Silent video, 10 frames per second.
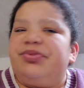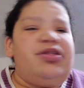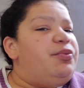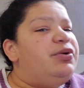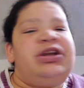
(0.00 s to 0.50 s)

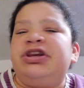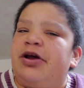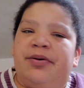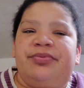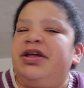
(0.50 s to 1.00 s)
They wouldn't
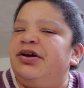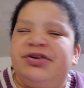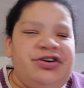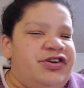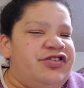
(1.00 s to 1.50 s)
know. They
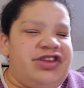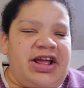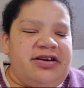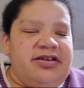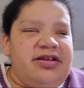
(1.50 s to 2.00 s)
don't
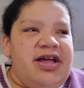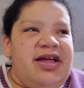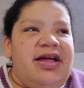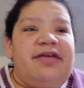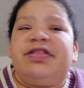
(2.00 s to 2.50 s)
understand.
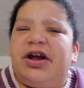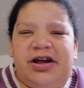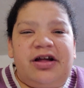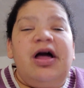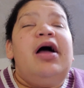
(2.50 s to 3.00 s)
If
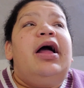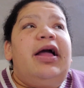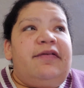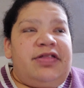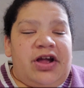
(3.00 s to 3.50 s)

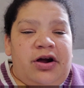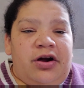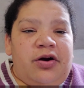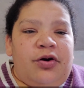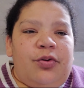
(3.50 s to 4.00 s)

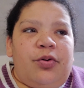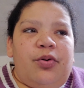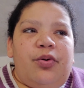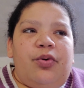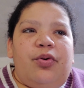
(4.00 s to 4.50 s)
they're
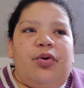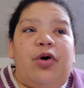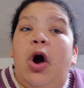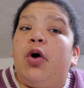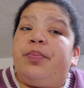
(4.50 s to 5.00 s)

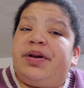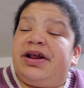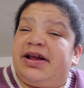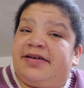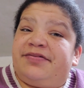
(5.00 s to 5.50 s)
open
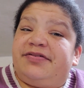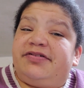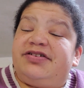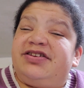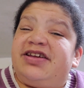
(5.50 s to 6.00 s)
enough
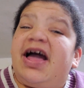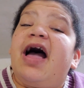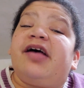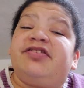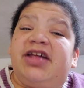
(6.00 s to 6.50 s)
to
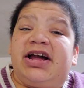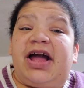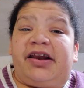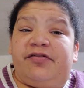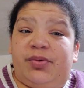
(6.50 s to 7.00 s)
ask that
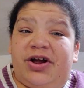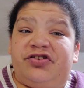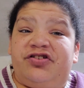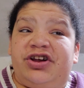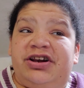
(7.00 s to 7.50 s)
kind of
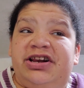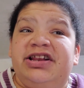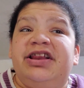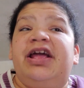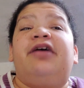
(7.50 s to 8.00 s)

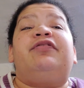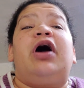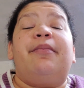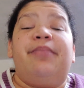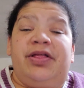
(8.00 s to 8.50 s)
question, they have
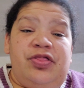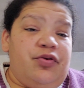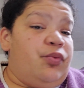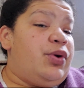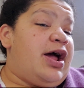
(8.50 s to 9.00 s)
not been
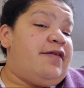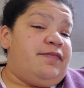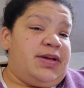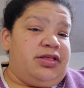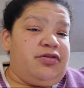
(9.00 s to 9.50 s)
through what
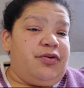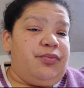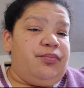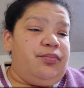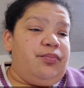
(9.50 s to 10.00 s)
I've been
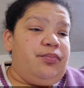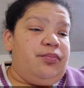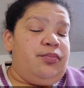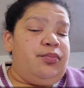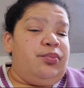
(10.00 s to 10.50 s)
through.
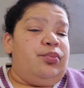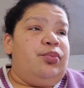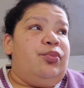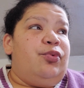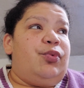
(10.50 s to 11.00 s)

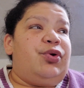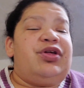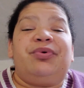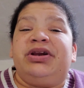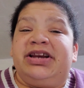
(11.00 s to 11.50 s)
Or
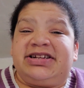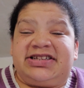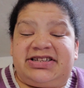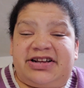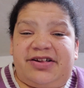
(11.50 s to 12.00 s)
they wouldn't
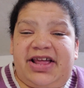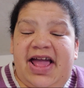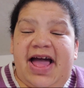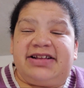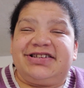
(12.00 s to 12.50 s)
necessarily
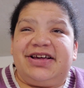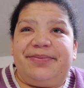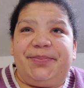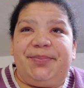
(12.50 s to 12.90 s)
ask.